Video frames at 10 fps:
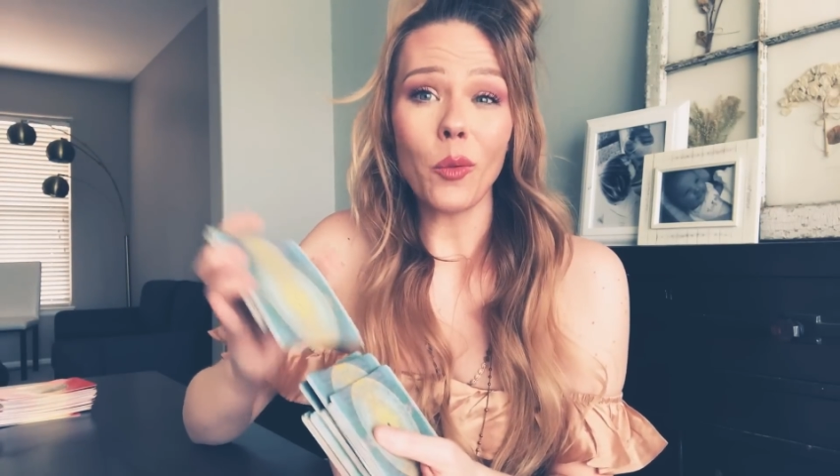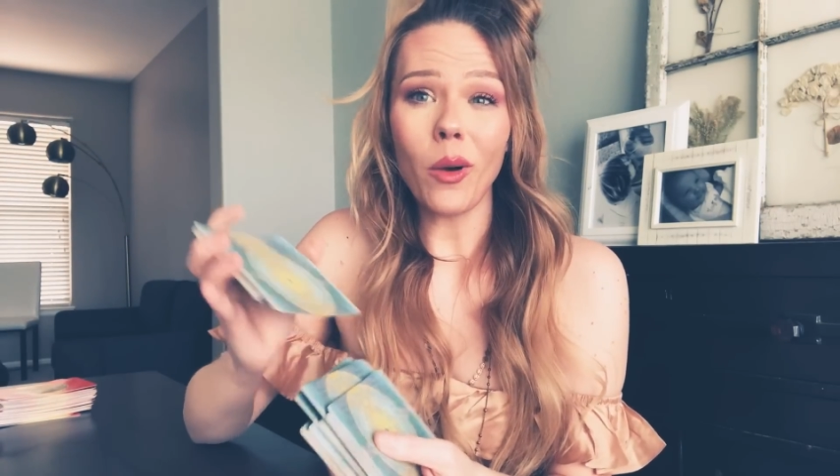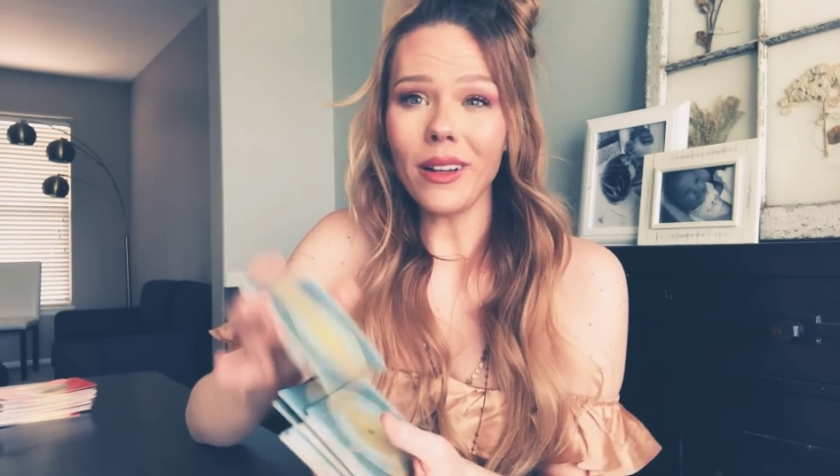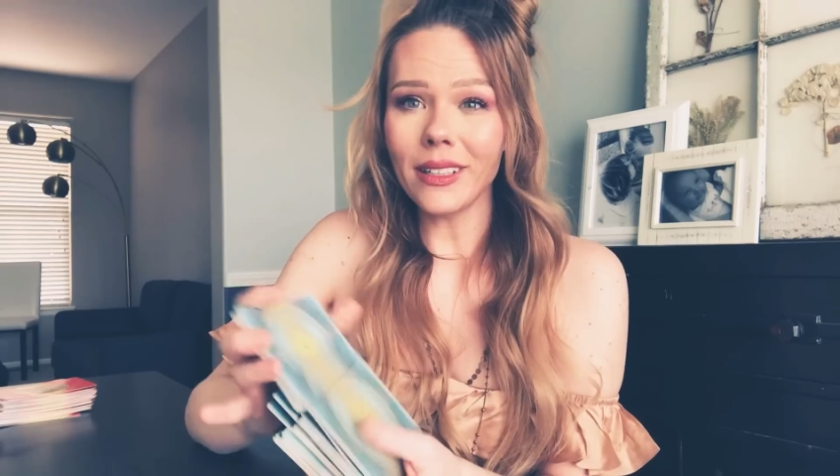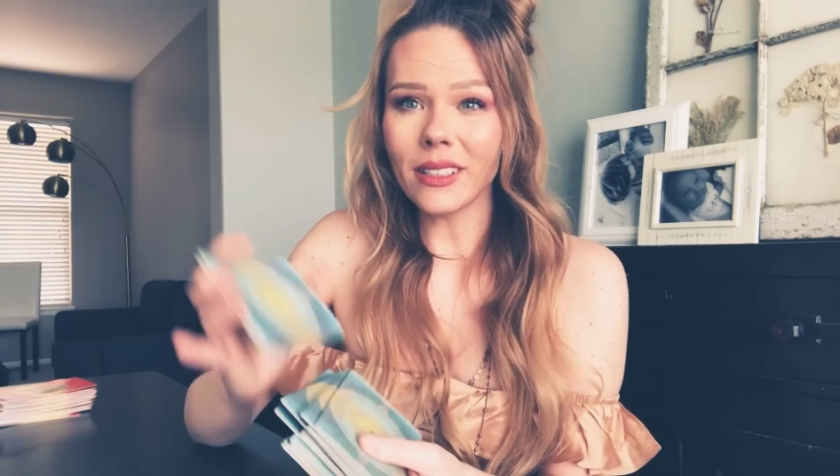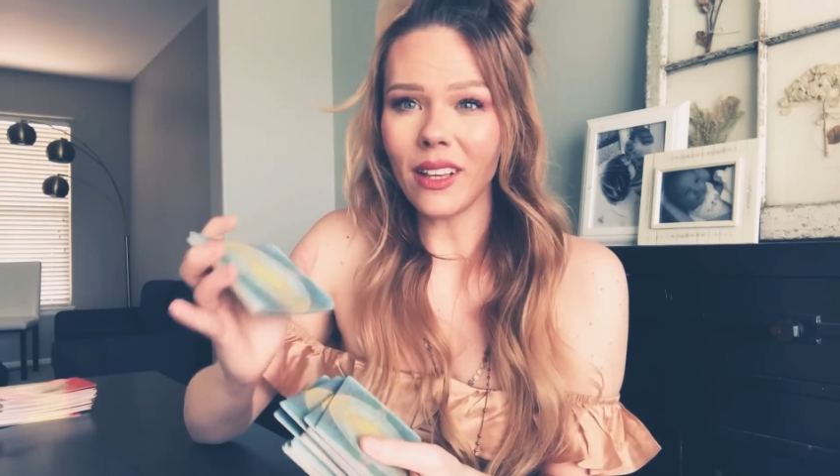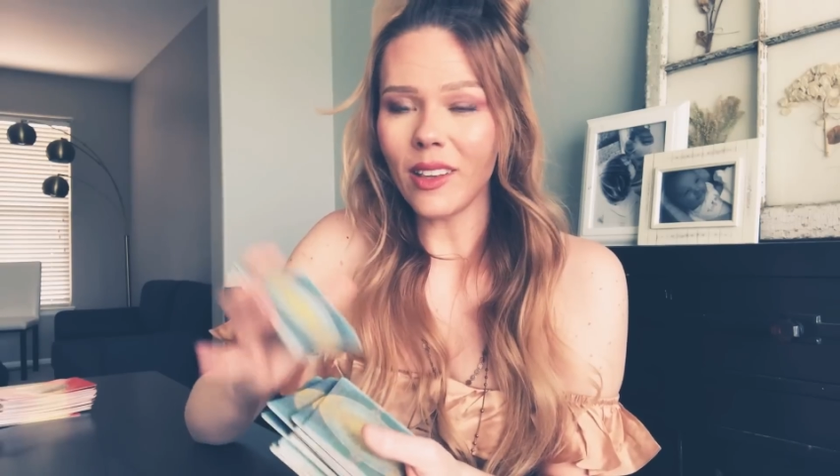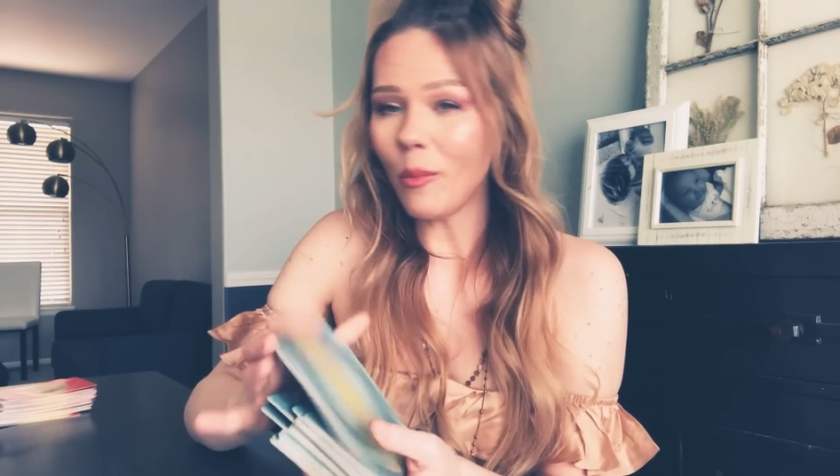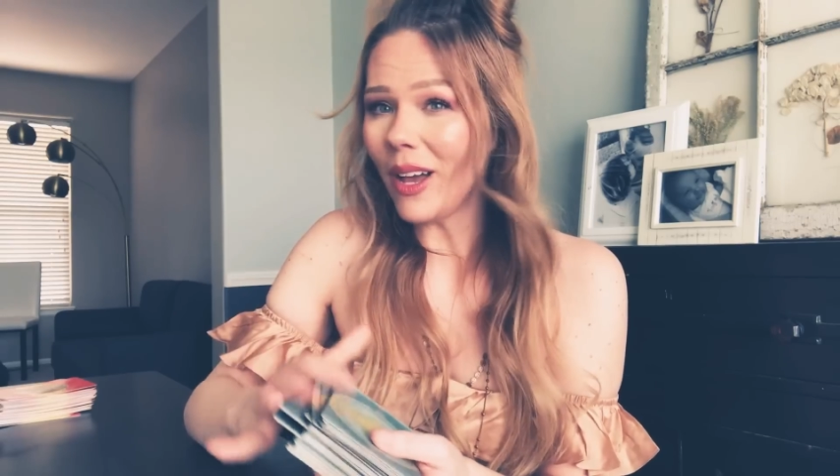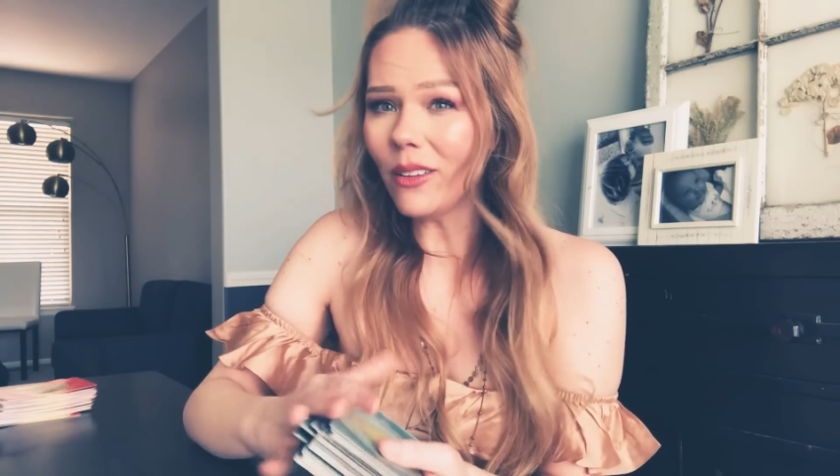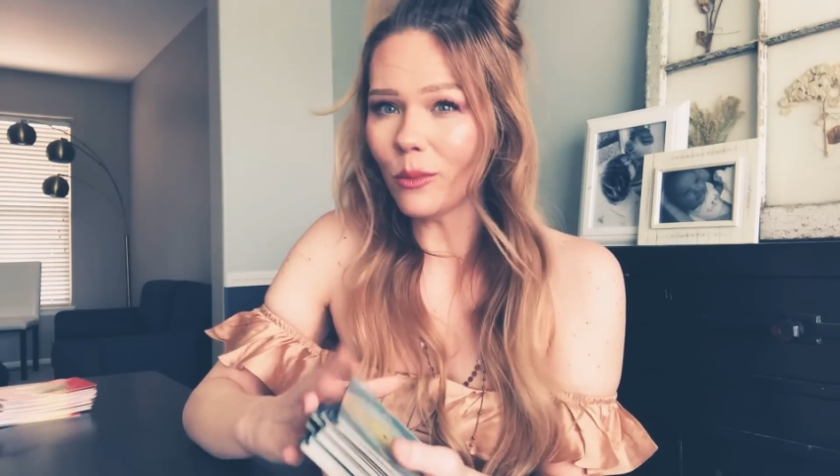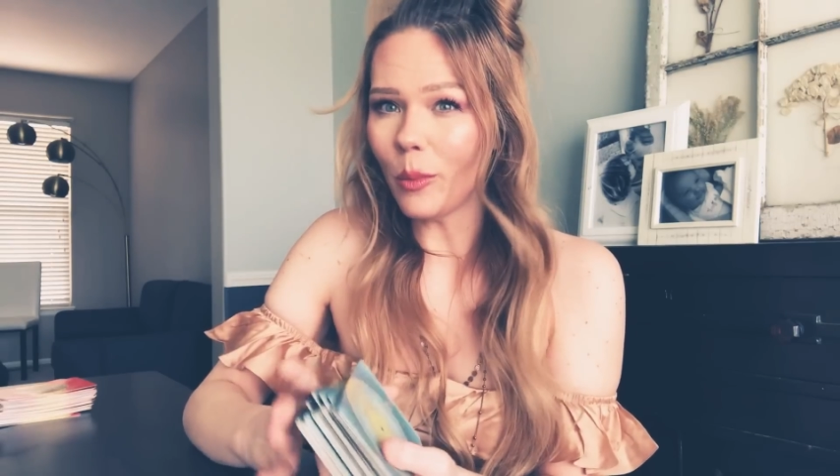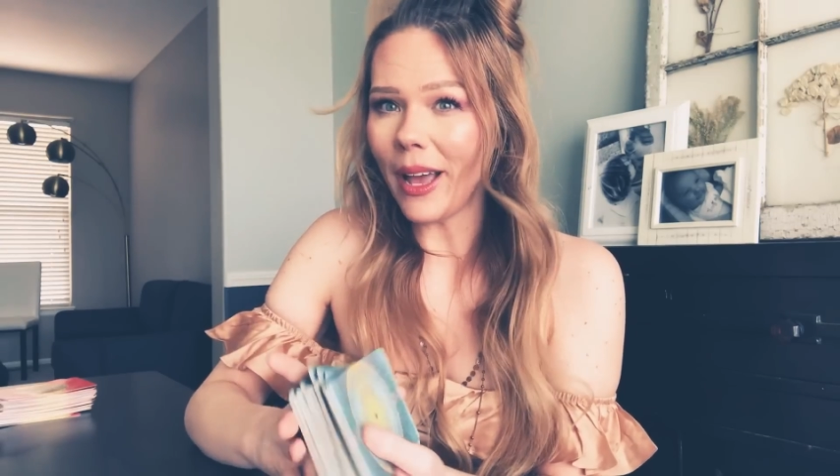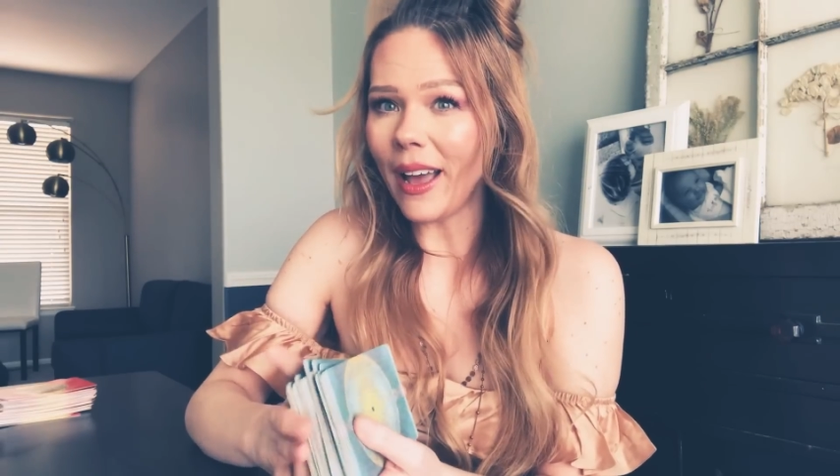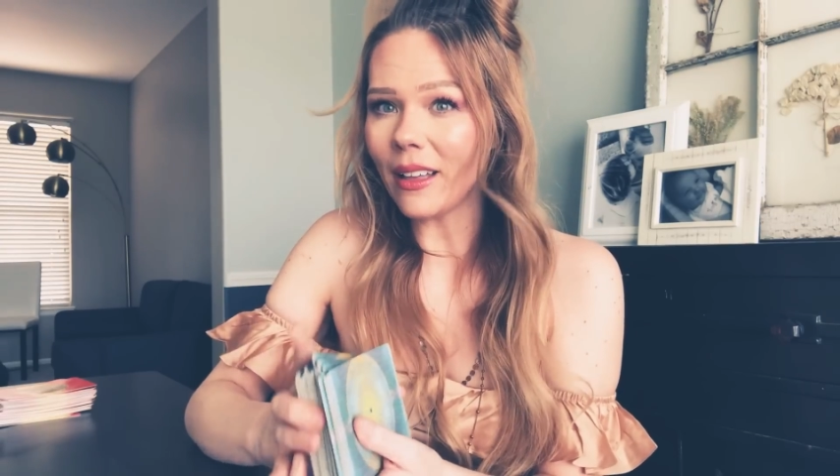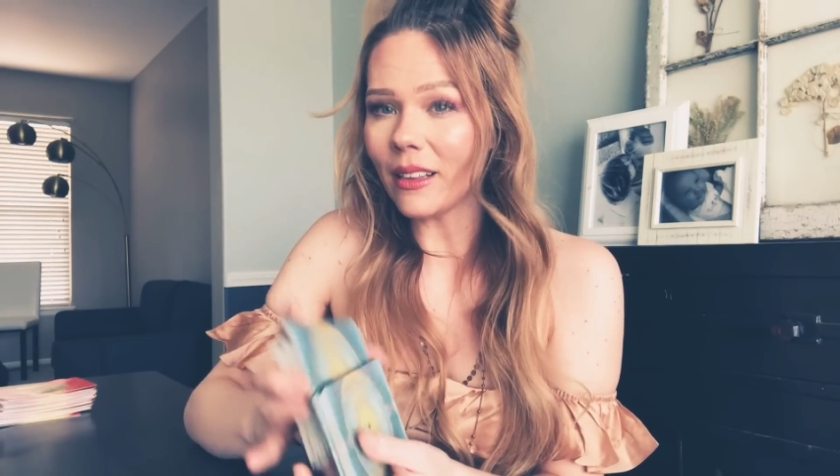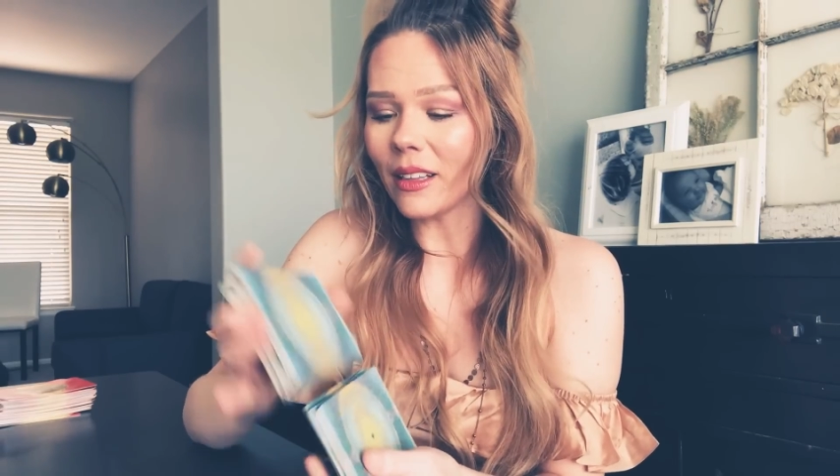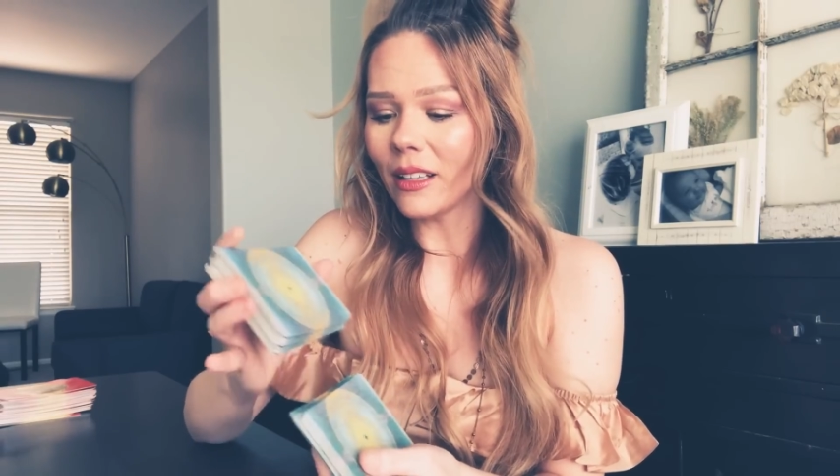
want is on the mountain path?